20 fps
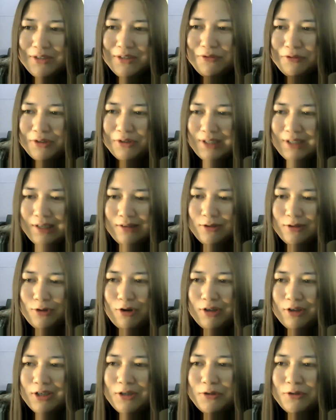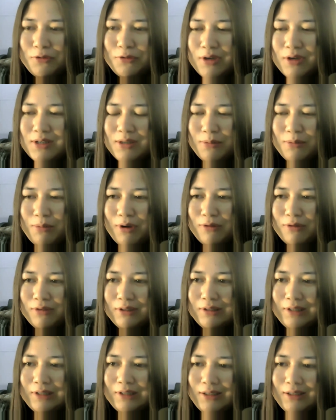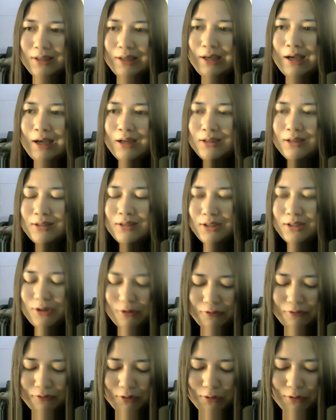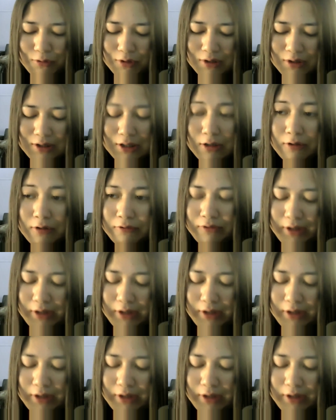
for talking to us about the technicality of the whole turf thing.